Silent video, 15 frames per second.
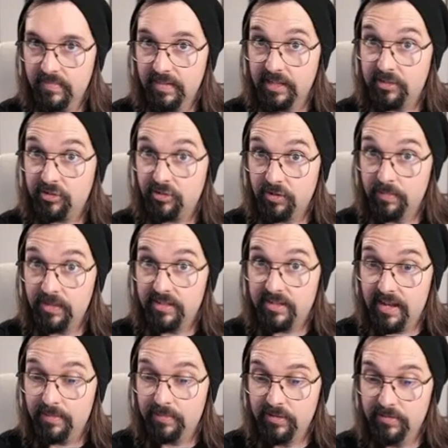extremely
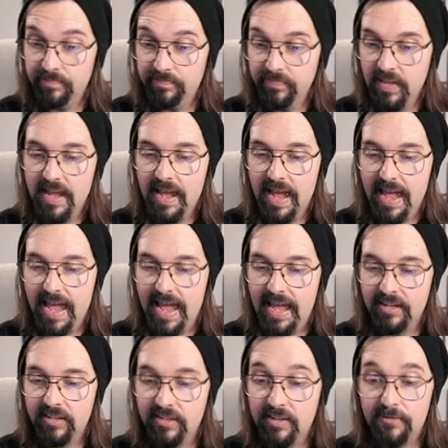stable,
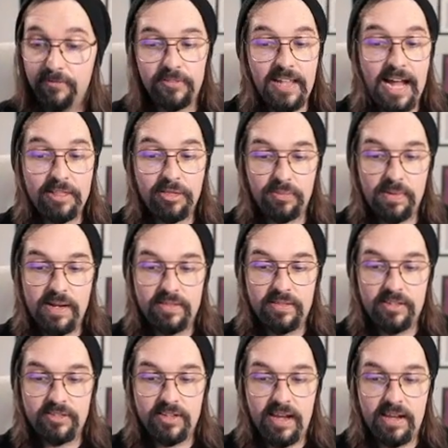and the flat 3 in
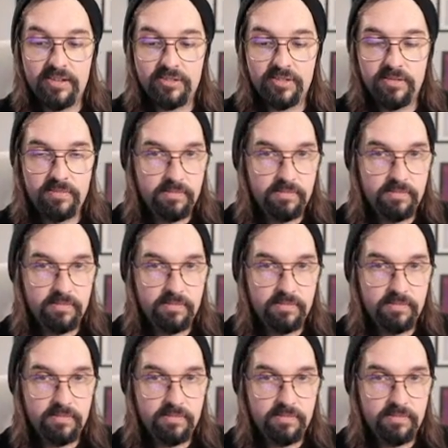this case,